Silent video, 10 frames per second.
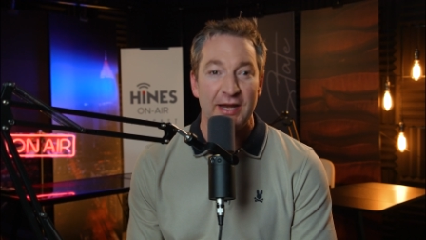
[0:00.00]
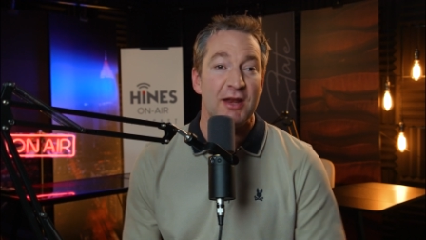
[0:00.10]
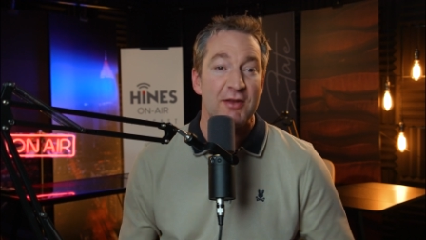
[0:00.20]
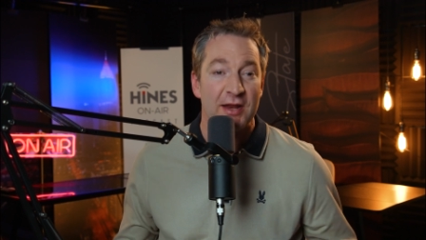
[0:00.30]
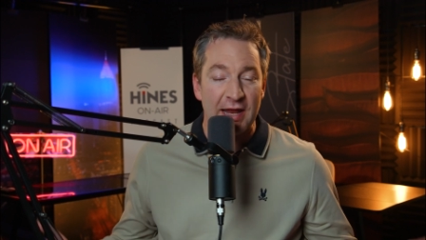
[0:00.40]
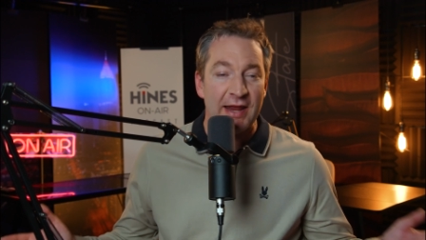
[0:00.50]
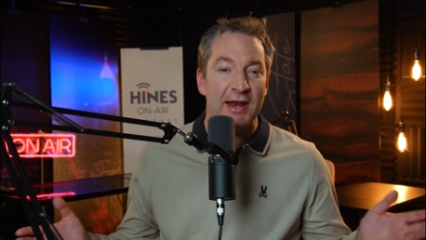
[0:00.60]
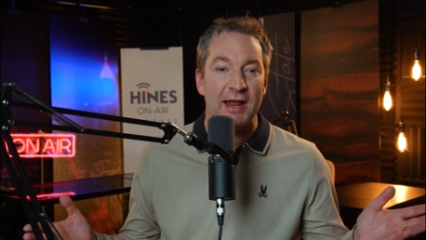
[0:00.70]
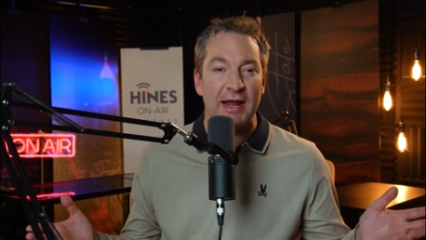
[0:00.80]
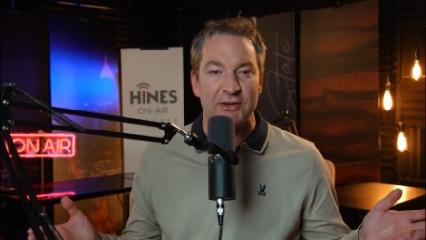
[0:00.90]
And and
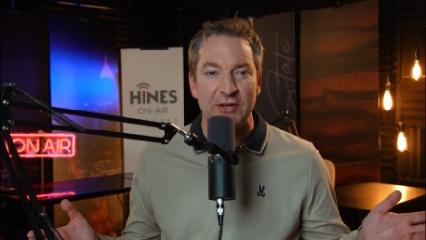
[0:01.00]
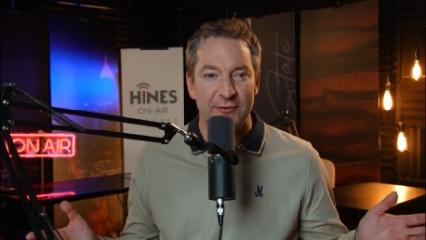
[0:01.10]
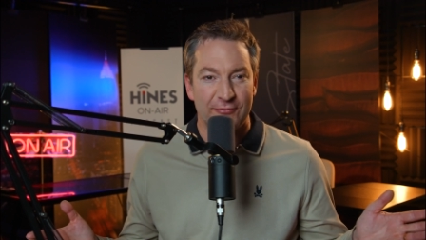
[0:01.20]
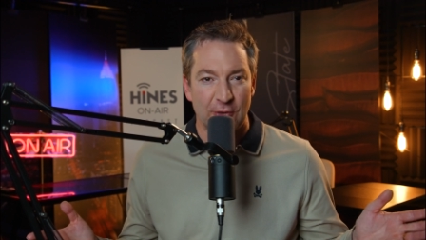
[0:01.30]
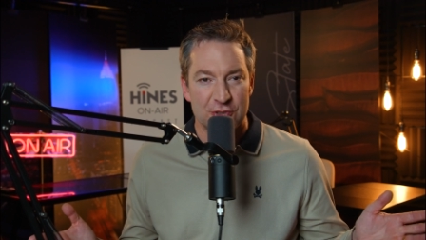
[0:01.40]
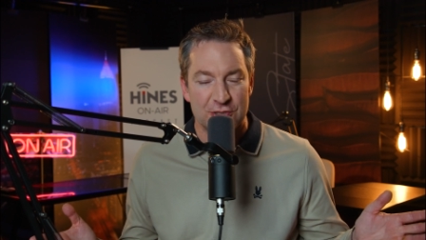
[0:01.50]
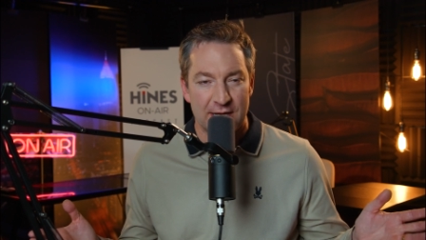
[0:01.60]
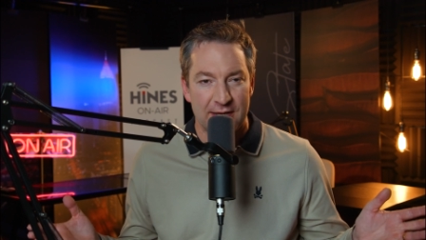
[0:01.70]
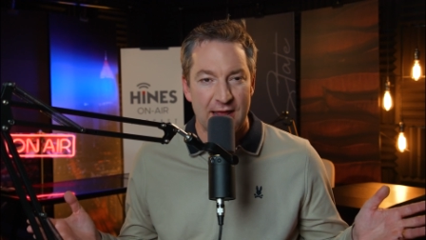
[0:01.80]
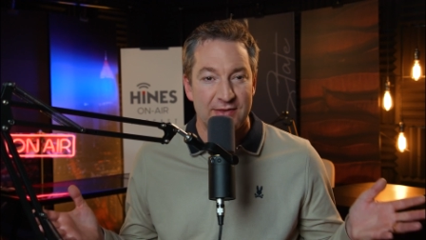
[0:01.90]
like I said, at first,
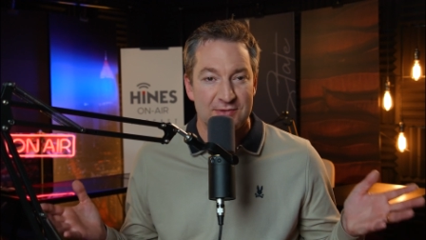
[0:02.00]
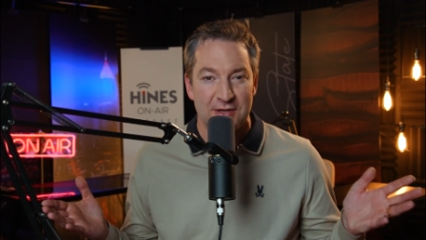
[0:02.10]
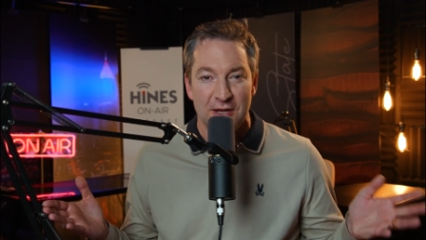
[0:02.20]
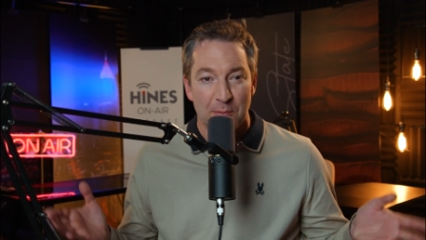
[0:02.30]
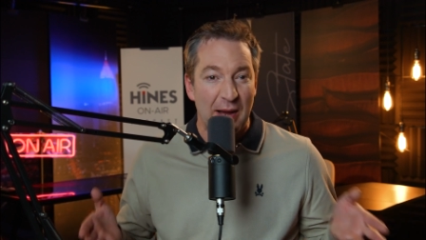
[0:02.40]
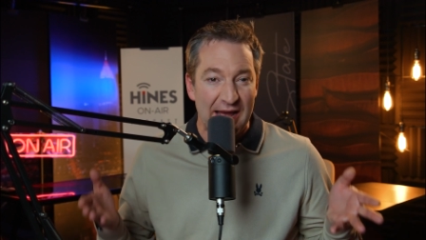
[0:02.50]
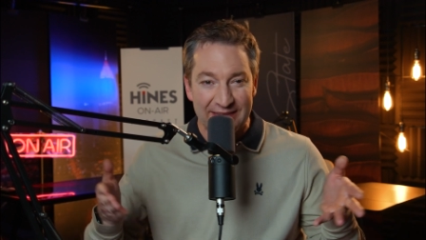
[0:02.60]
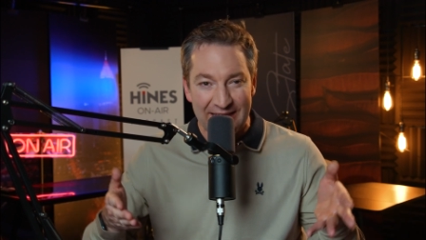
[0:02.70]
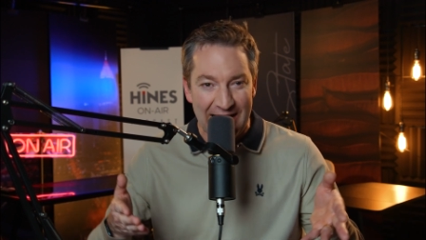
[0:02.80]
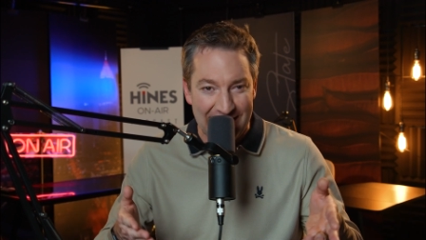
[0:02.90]
that's
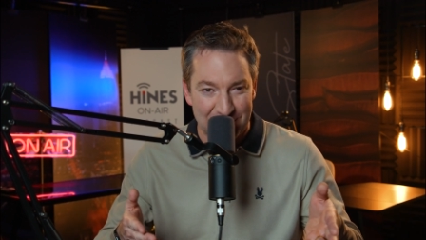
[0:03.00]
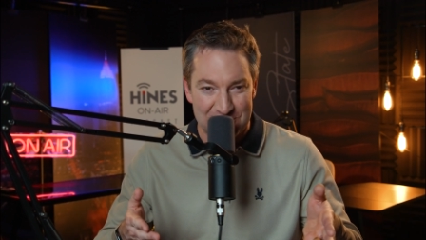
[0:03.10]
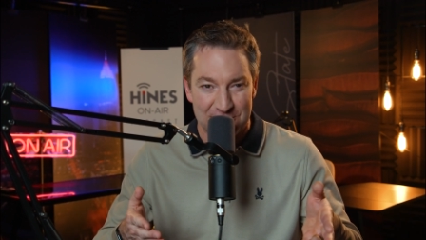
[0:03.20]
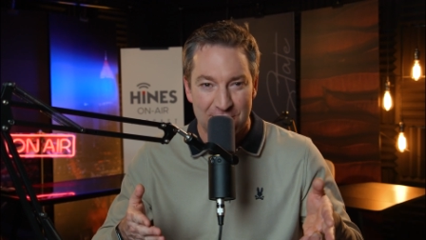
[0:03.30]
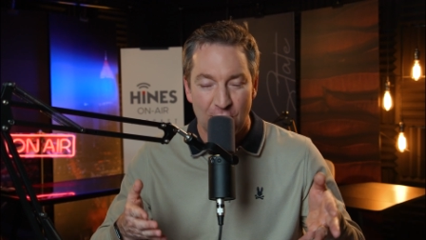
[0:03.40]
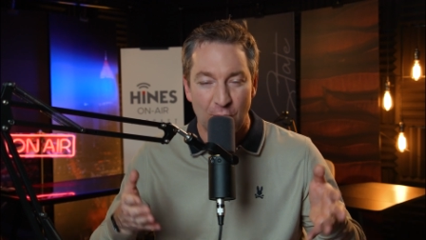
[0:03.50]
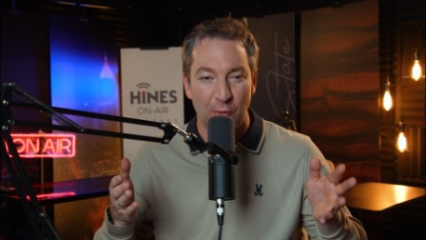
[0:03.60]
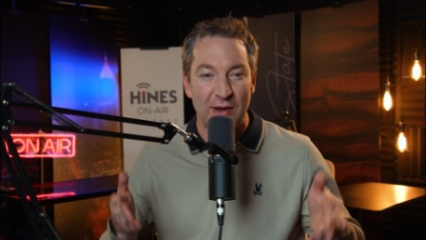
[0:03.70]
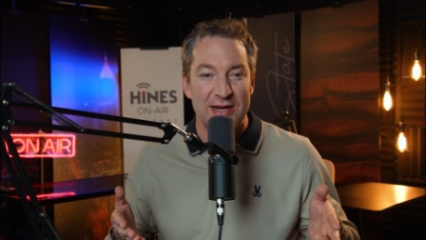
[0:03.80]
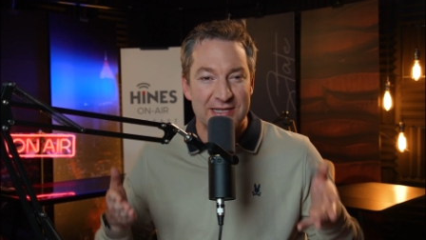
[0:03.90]
buying the house or
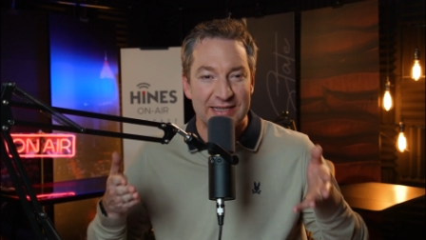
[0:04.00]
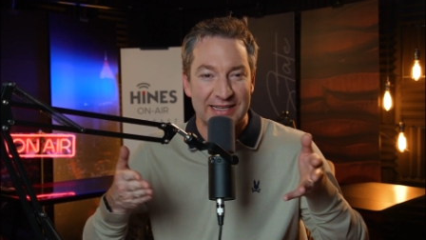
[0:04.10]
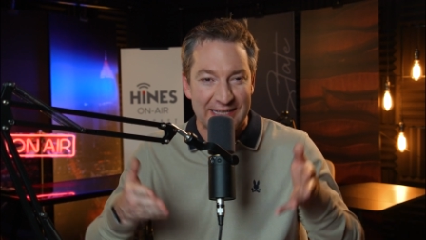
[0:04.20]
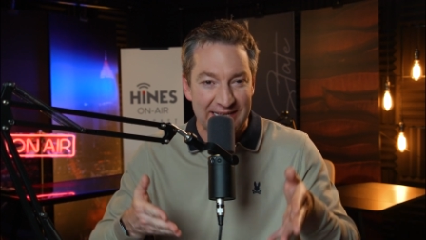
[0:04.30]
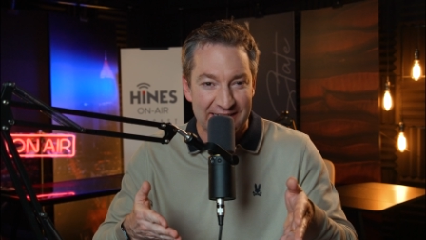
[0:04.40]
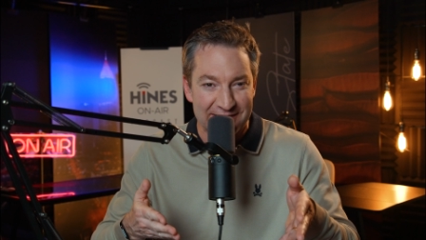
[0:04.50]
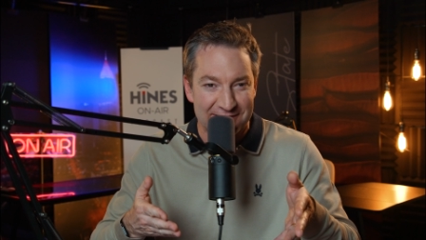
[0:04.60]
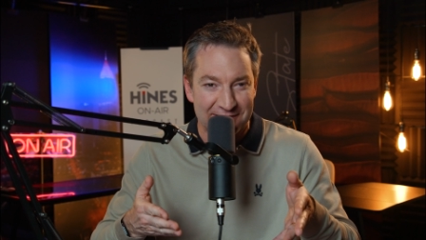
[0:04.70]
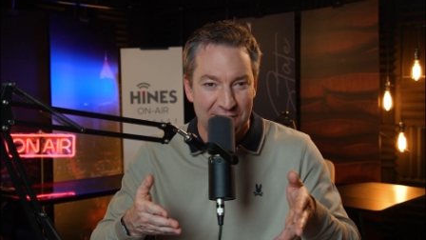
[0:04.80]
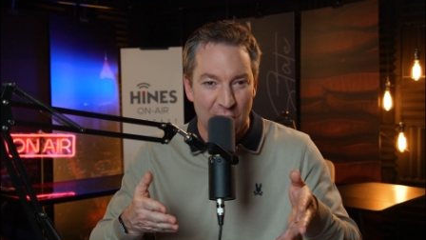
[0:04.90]
raising the kids
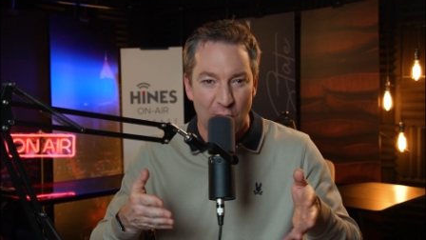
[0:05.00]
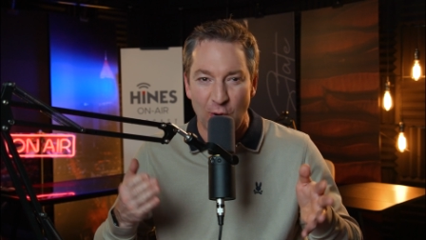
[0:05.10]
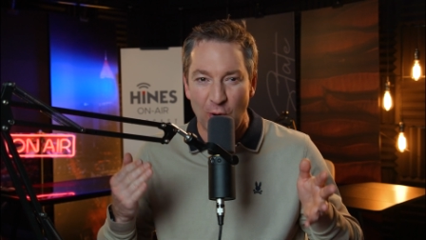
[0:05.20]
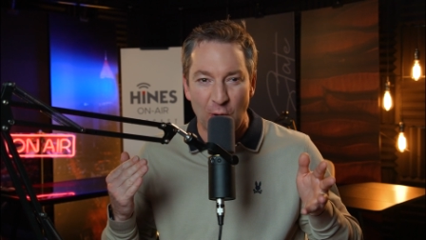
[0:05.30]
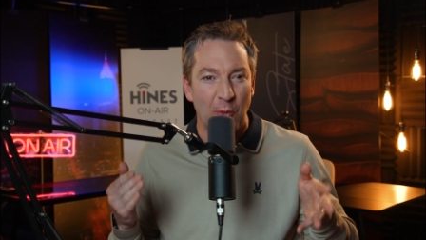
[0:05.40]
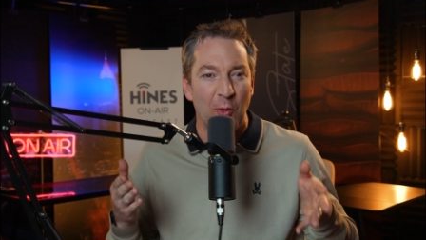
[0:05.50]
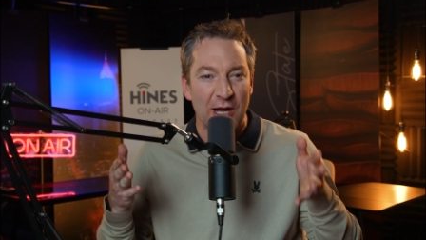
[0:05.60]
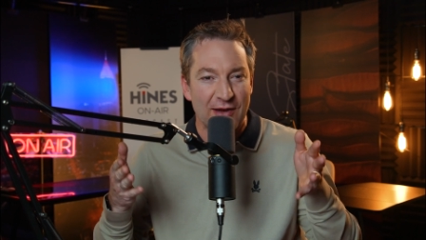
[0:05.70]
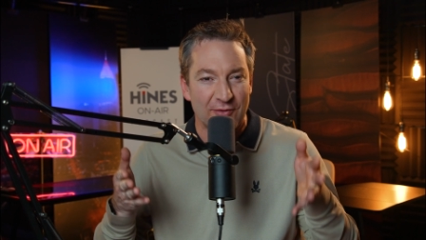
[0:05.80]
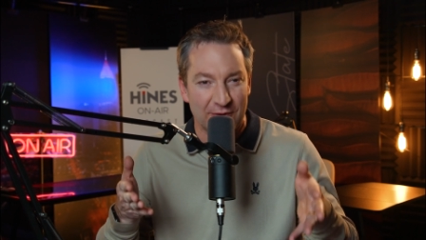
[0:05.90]
or
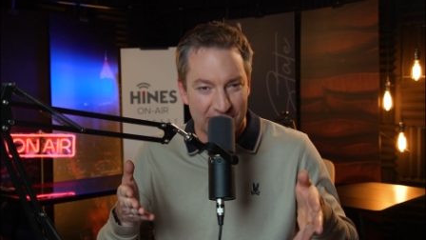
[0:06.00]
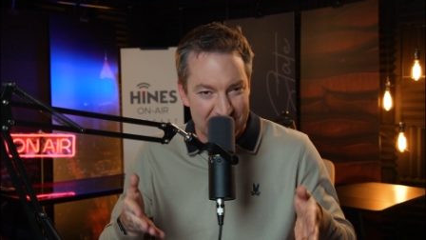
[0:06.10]
whatever.